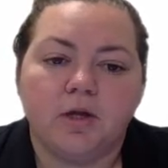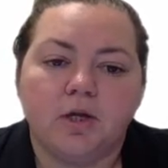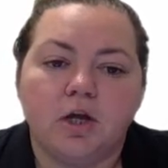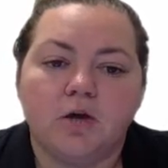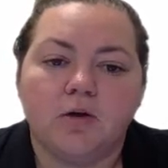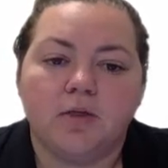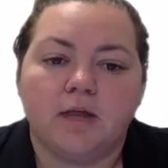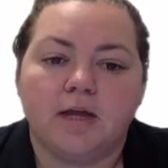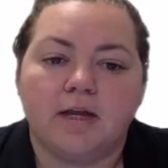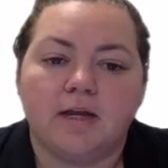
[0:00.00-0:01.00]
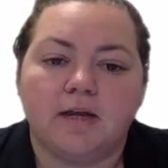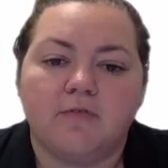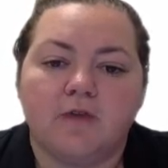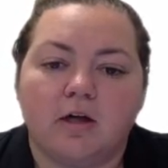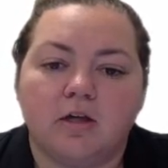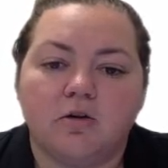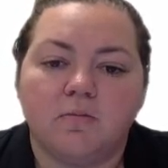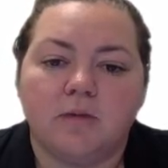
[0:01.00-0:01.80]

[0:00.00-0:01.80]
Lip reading: Note that a negative value